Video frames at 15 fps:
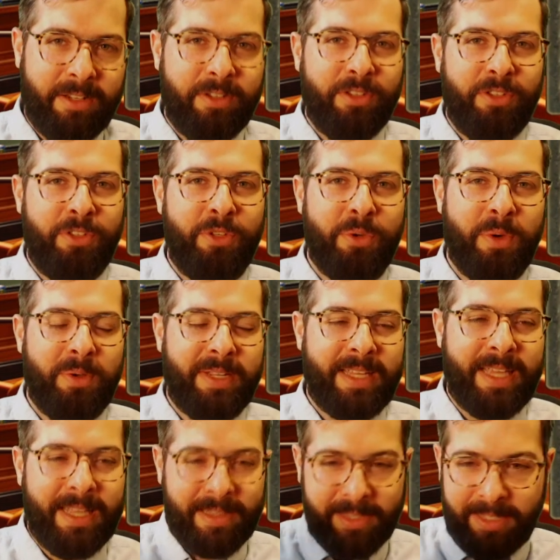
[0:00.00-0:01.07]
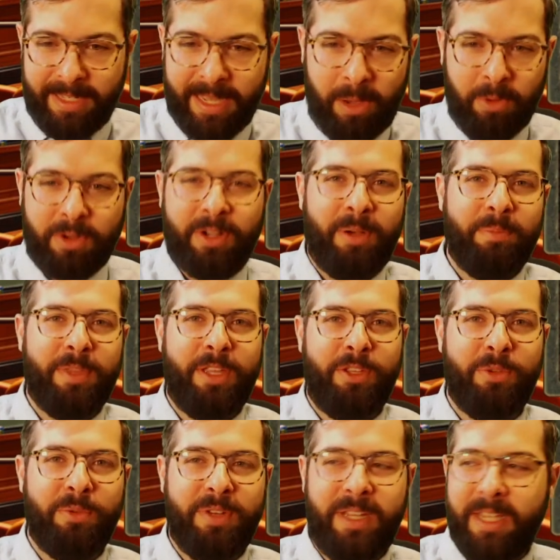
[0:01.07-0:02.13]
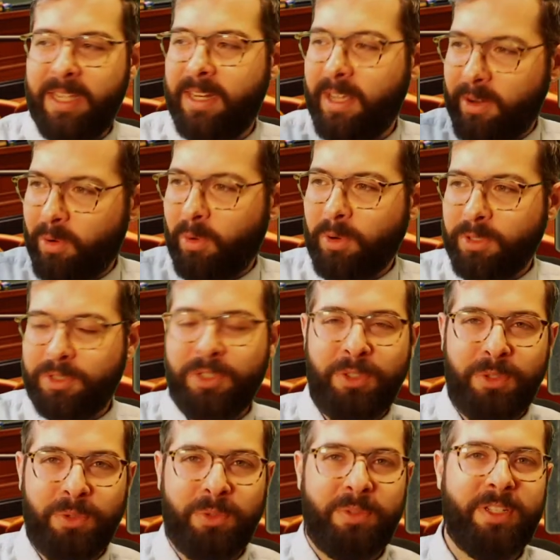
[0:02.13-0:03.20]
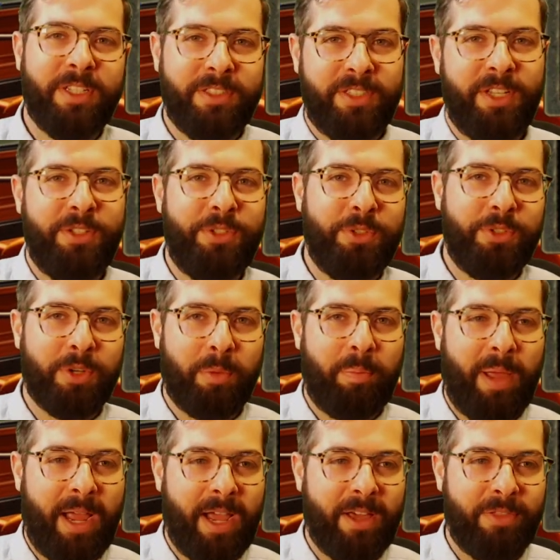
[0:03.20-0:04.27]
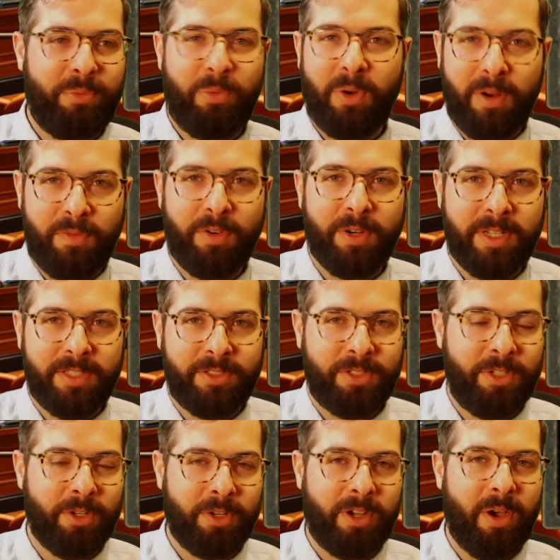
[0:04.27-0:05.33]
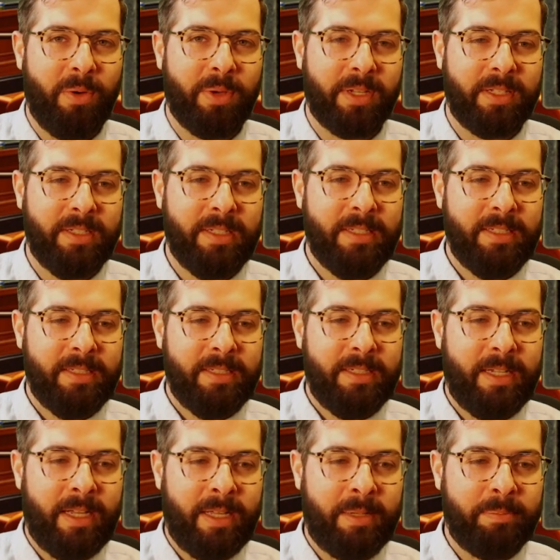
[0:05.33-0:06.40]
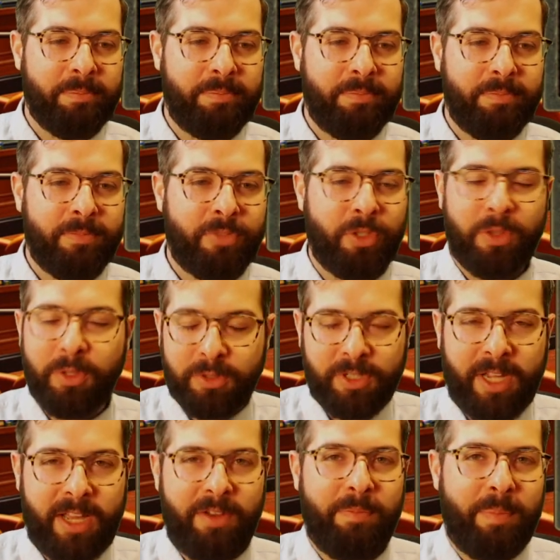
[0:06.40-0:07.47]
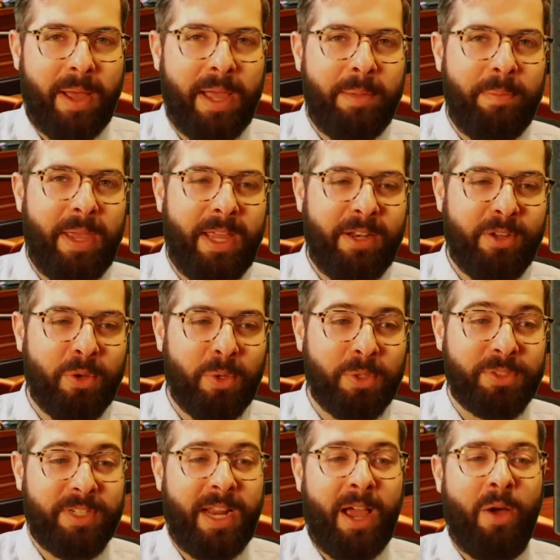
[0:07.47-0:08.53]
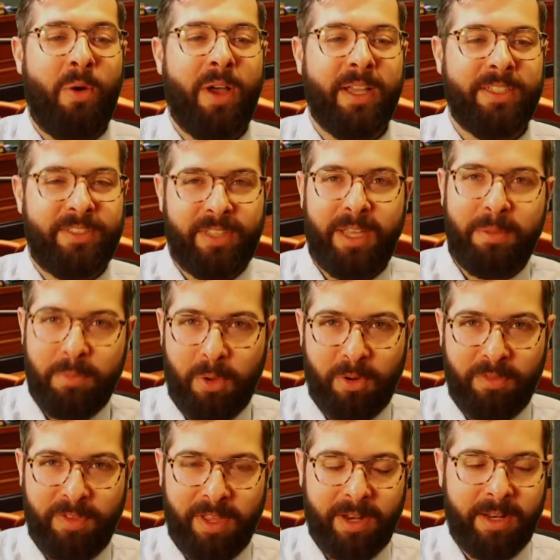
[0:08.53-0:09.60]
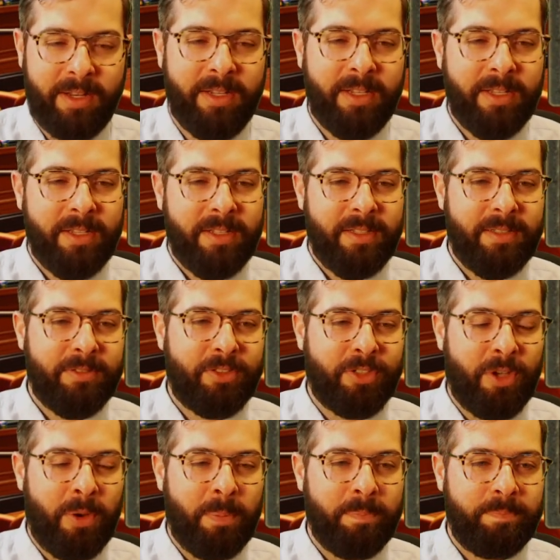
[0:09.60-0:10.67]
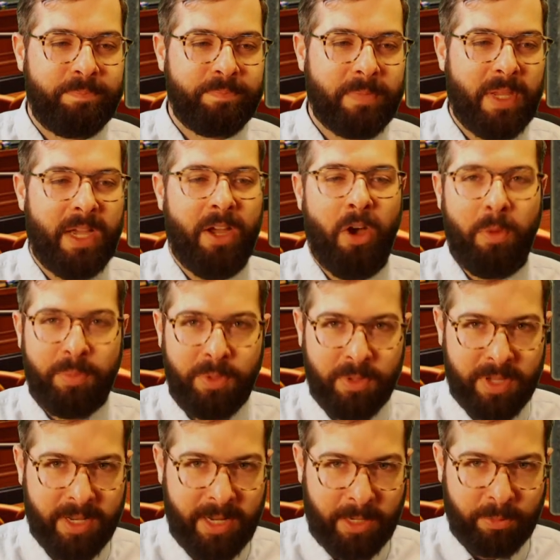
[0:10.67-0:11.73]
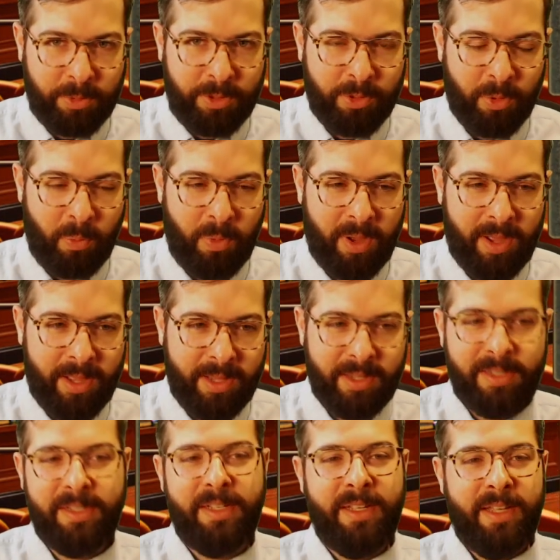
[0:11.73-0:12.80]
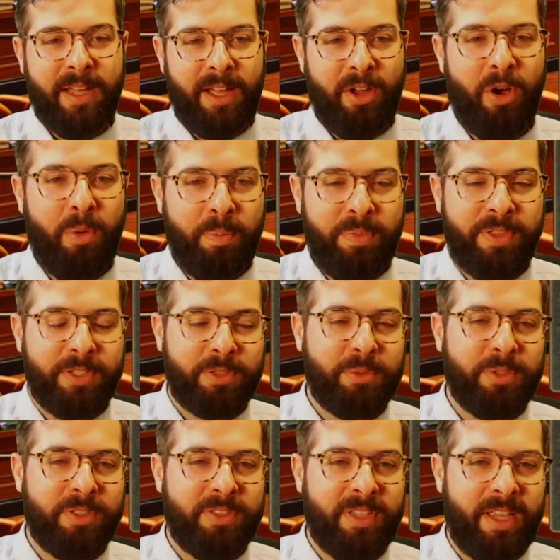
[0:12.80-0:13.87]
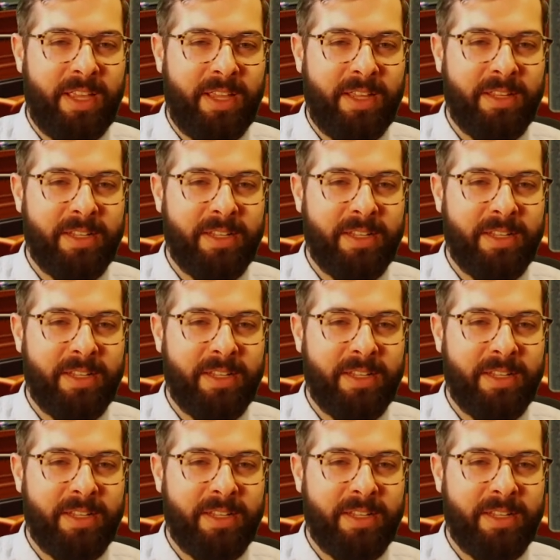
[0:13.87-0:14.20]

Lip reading: you get the outcome that you need in order to continue your path wherever it is that you're going. So those are kind of my main goals and how I stay motivated. So I hope you connect with your why. I hope this was a